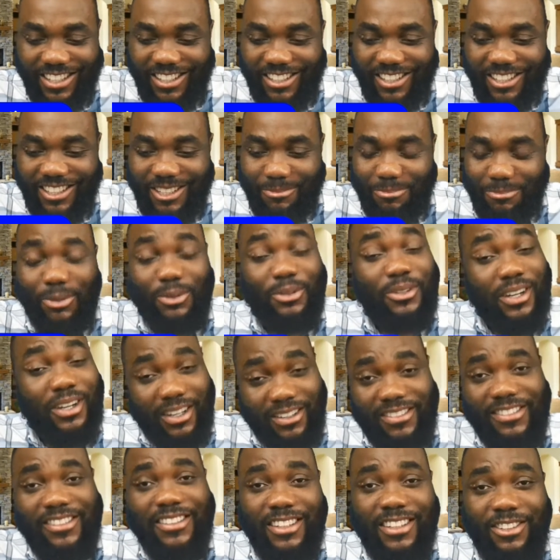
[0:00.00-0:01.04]

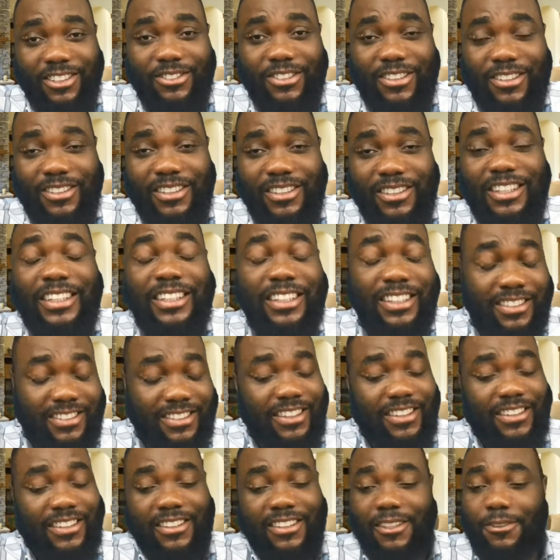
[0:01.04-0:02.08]
Procrastination, it is the
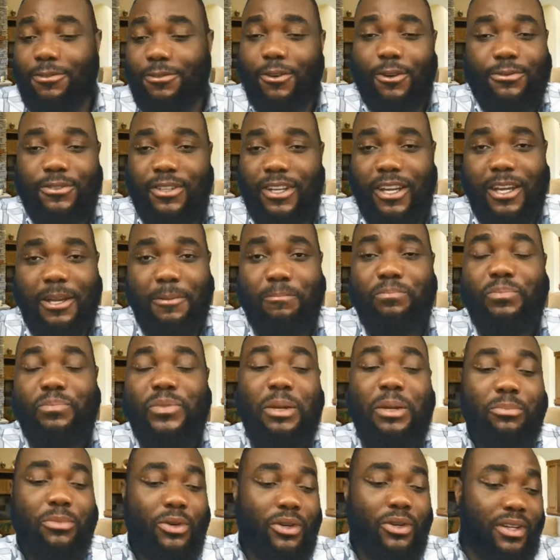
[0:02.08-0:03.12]
thief of time.
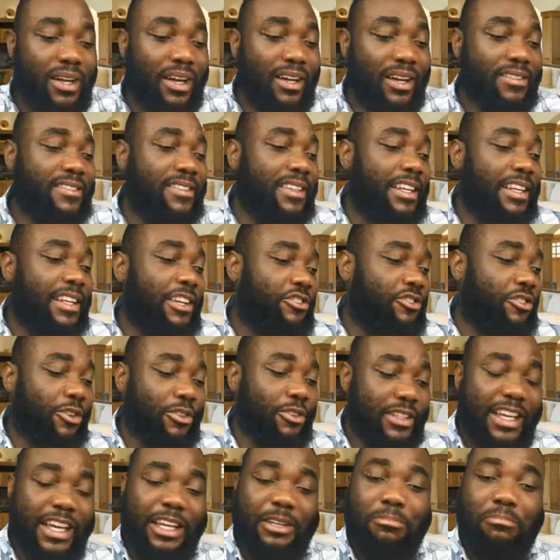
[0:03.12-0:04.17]
Procrastination
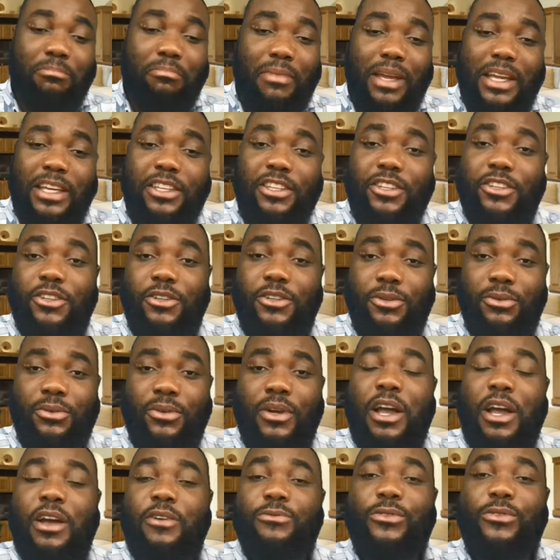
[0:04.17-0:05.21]
can make you
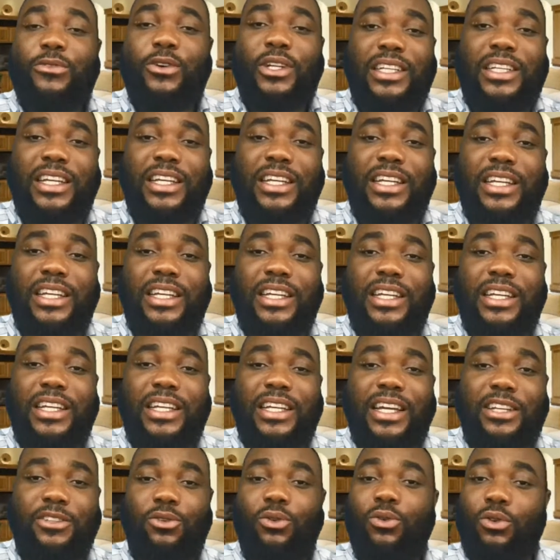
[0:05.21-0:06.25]
forget who
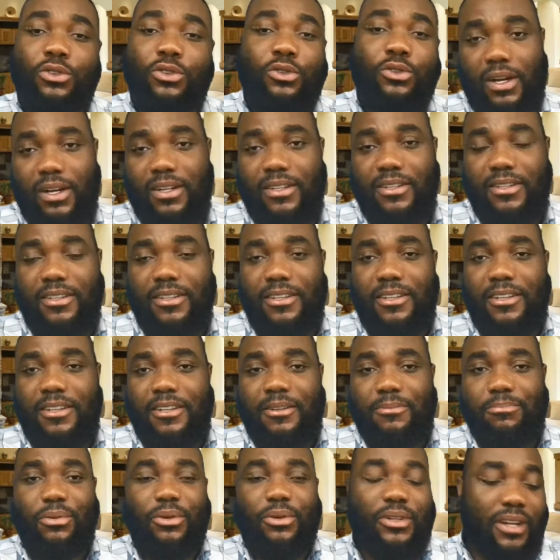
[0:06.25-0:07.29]
you are.
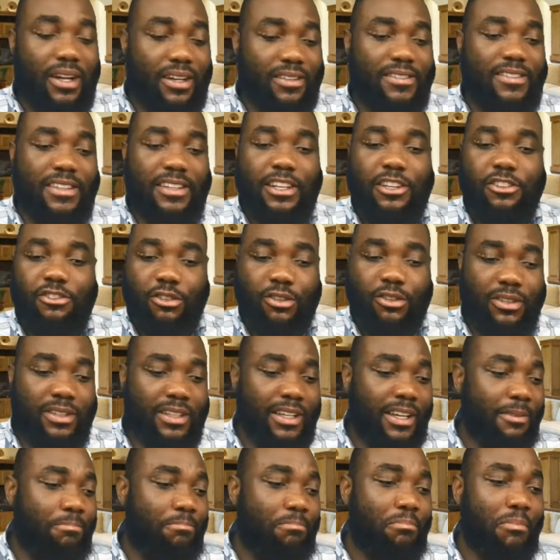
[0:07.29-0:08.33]
Procrastination
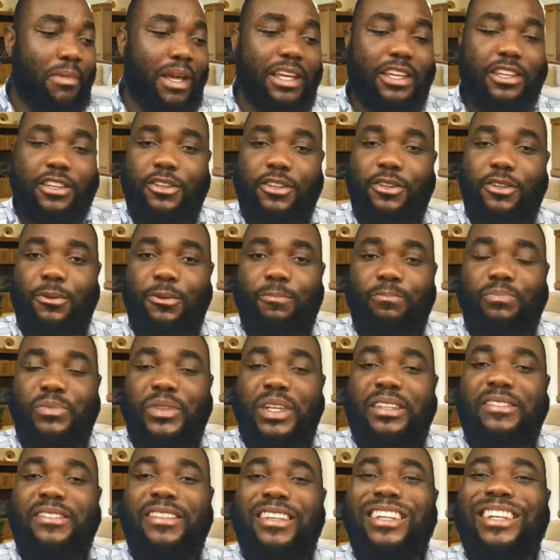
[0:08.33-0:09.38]
can make you
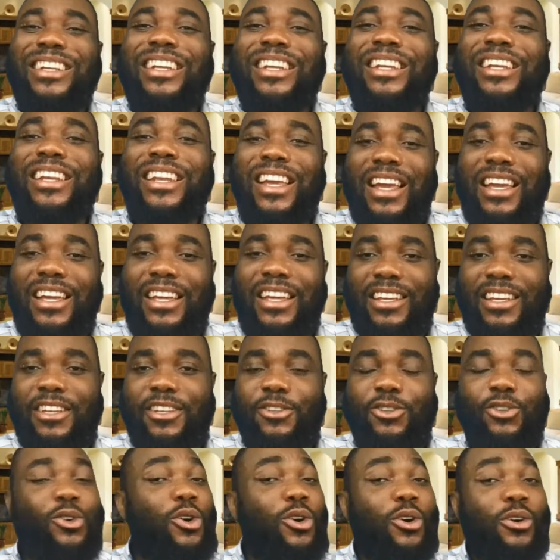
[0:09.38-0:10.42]
delay
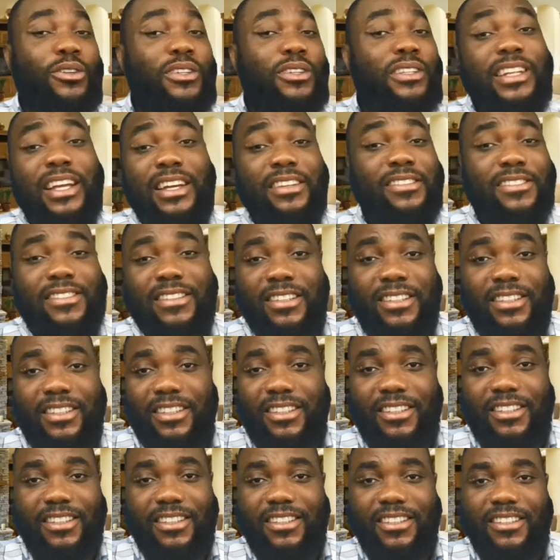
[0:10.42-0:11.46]
your destiny.